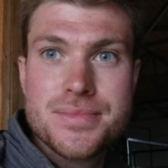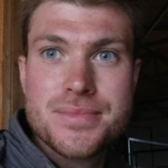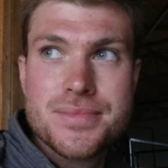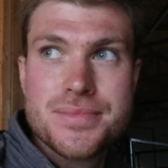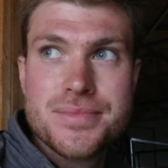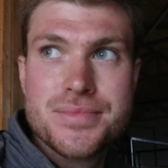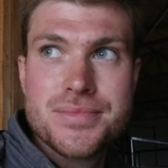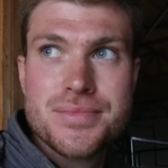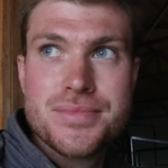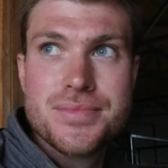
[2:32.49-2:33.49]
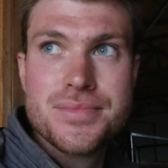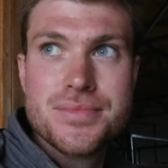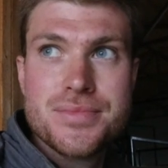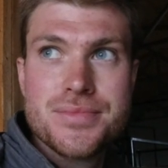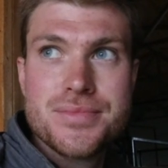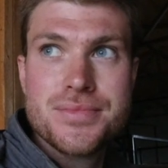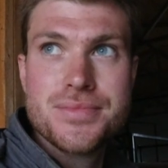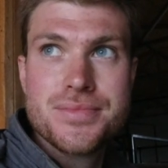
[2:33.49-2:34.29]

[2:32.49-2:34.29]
Nobody speaks.